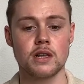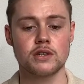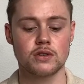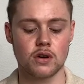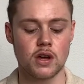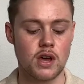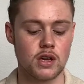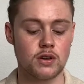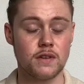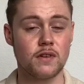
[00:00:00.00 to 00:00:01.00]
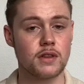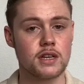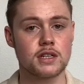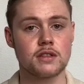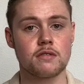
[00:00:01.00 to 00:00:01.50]
so you've got
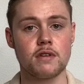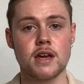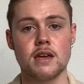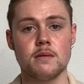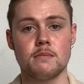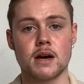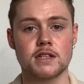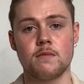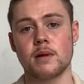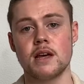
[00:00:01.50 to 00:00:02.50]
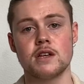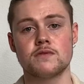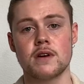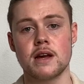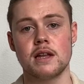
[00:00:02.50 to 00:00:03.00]
these 3 massive players
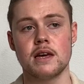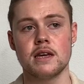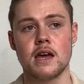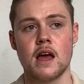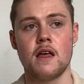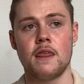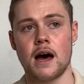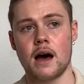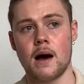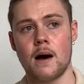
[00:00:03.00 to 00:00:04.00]
really that